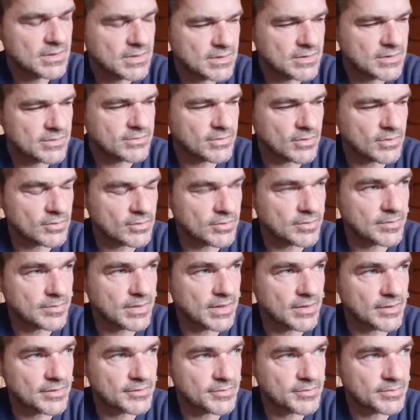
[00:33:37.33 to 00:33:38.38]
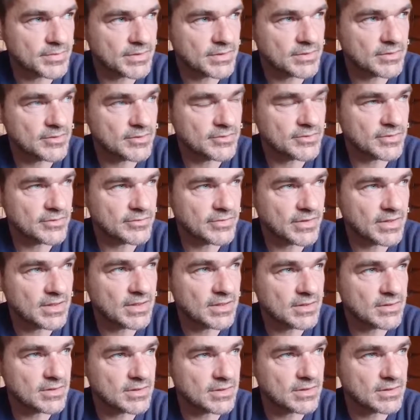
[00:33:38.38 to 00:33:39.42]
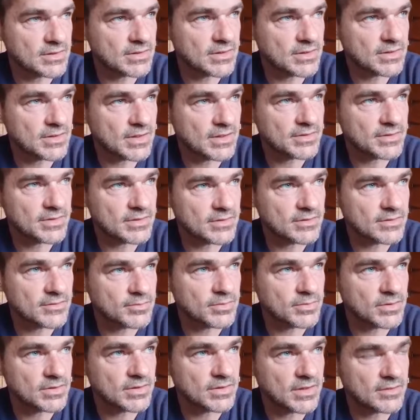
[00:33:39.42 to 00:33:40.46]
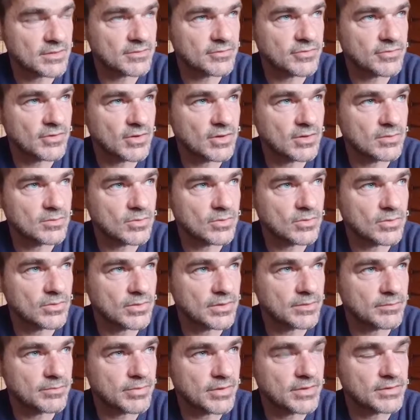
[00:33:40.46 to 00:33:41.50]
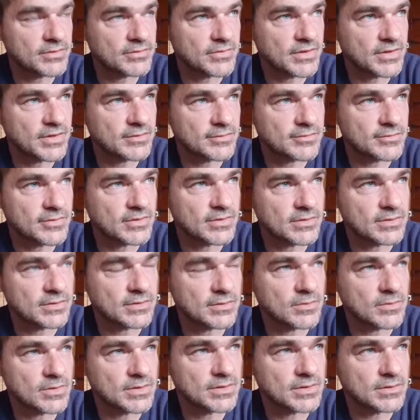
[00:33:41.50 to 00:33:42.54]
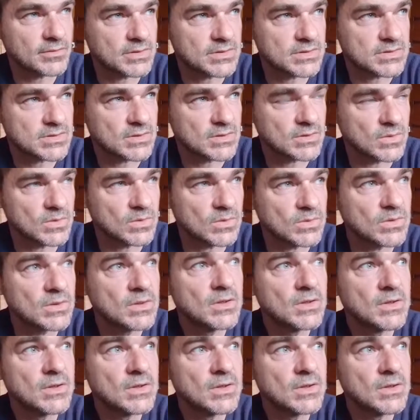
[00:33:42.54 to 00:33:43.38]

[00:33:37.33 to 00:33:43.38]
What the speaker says: sold them out, because if anything, that I think this building has far more impressive a history than the one that we're told.